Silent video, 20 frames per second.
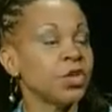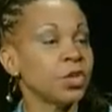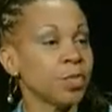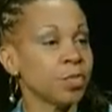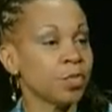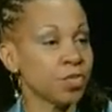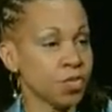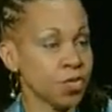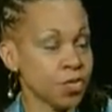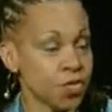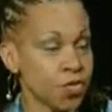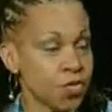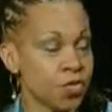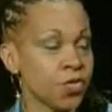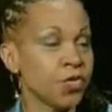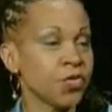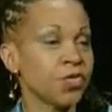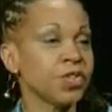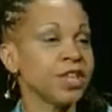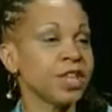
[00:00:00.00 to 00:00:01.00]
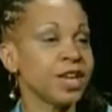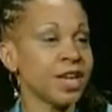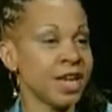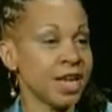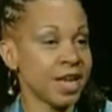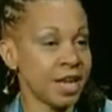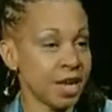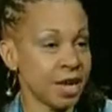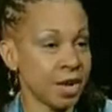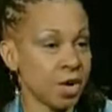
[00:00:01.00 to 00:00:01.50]
to improve, to
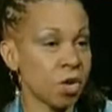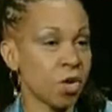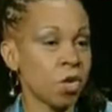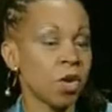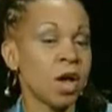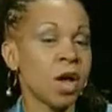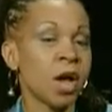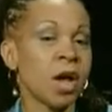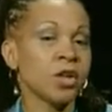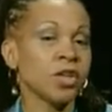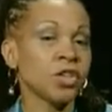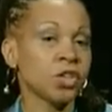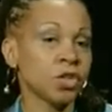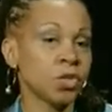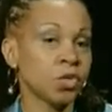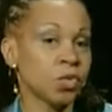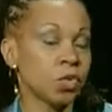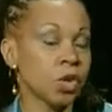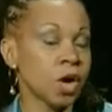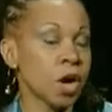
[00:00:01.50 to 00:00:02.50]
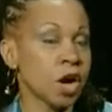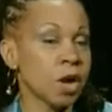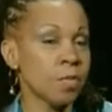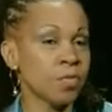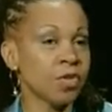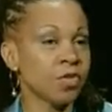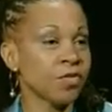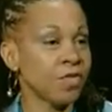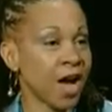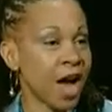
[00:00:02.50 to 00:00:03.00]
heal,
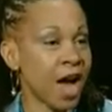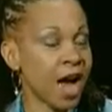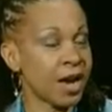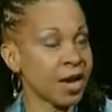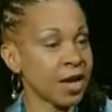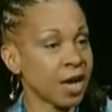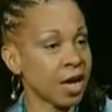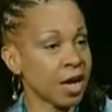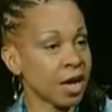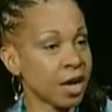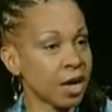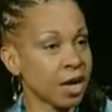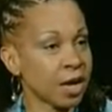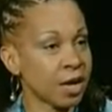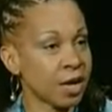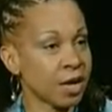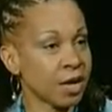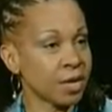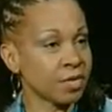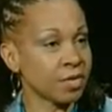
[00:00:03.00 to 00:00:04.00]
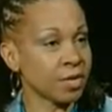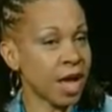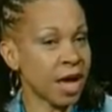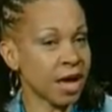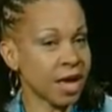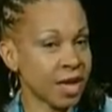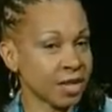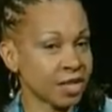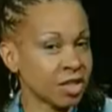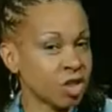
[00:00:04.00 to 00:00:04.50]
to provide,
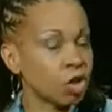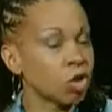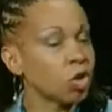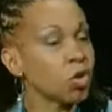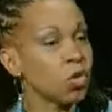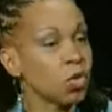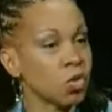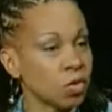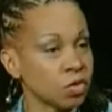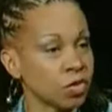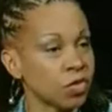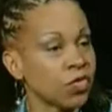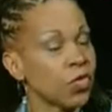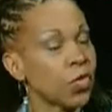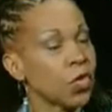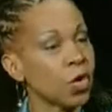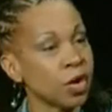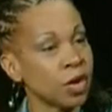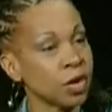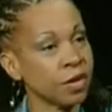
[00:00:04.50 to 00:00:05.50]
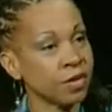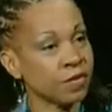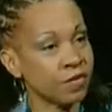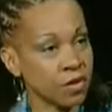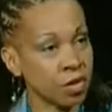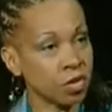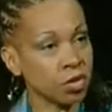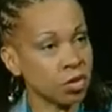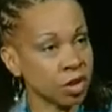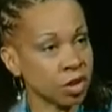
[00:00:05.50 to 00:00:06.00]
I guess, tools for the
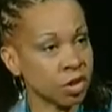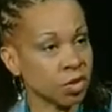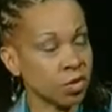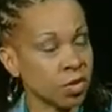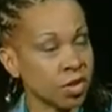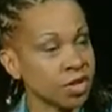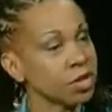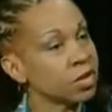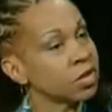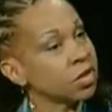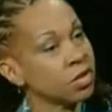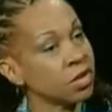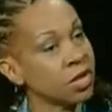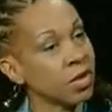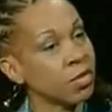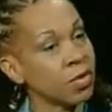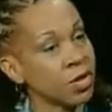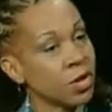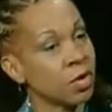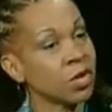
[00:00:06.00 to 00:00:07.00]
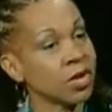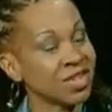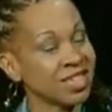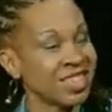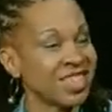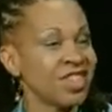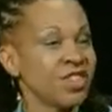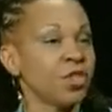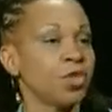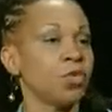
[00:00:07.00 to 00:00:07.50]
future generation so that we don't
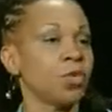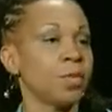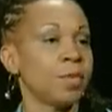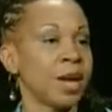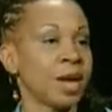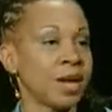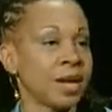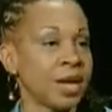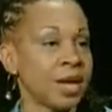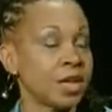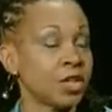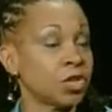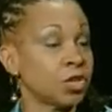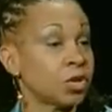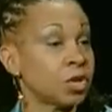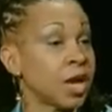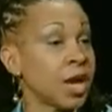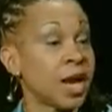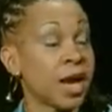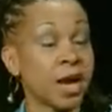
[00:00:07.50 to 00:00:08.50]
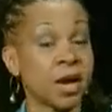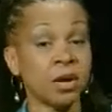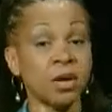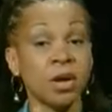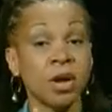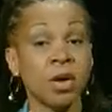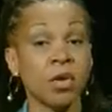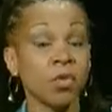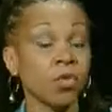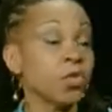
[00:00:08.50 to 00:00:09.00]
continue to remain injured
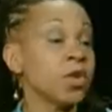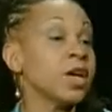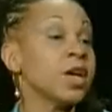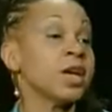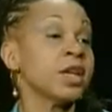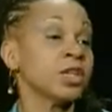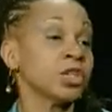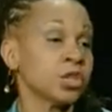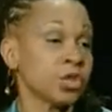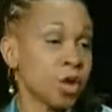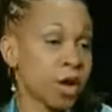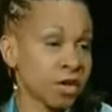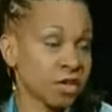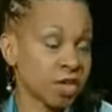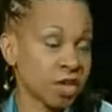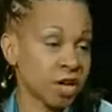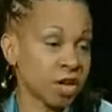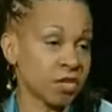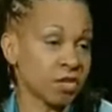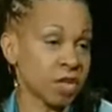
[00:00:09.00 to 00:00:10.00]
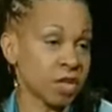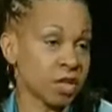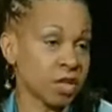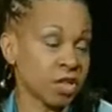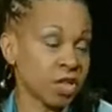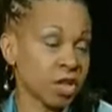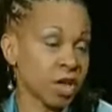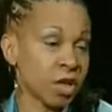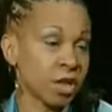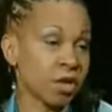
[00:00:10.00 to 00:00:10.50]
and re-injure ourselves and
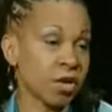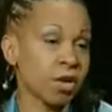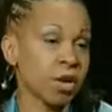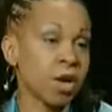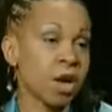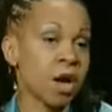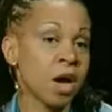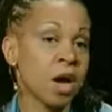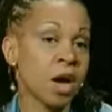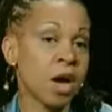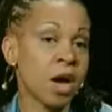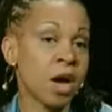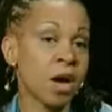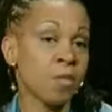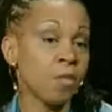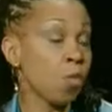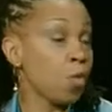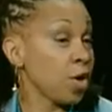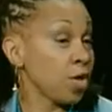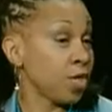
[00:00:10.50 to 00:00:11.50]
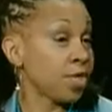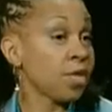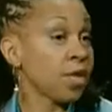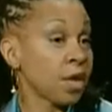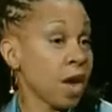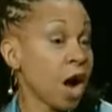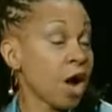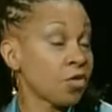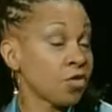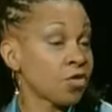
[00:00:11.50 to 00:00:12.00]
each other with
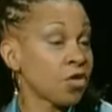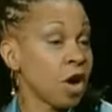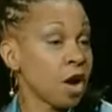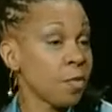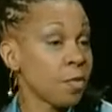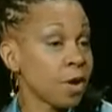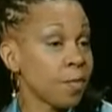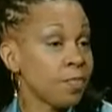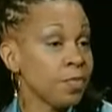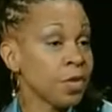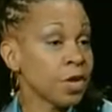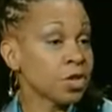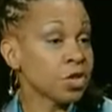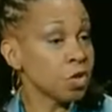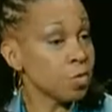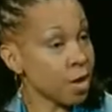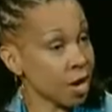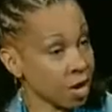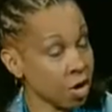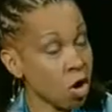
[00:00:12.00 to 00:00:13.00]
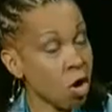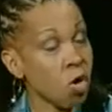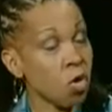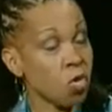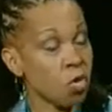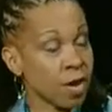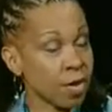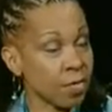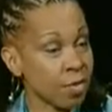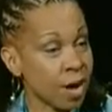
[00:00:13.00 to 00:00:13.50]
our trauma. So my
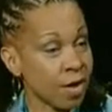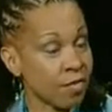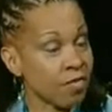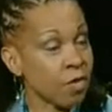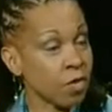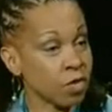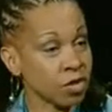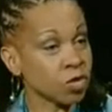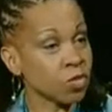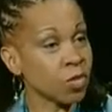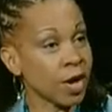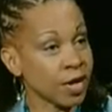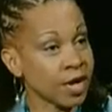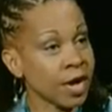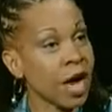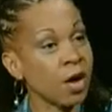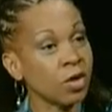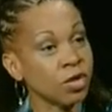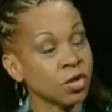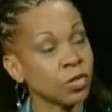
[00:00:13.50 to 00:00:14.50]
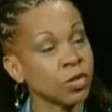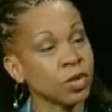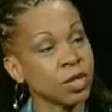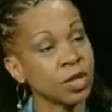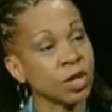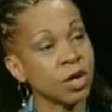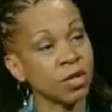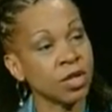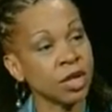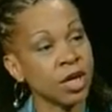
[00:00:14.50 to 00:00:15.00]
goal and my focus right now is
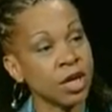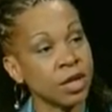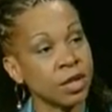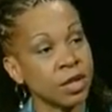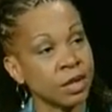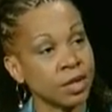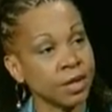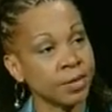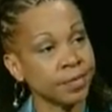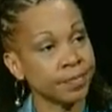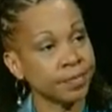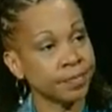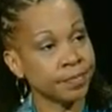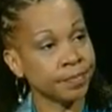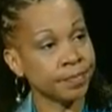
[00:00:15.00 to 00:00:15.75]
really on the healing.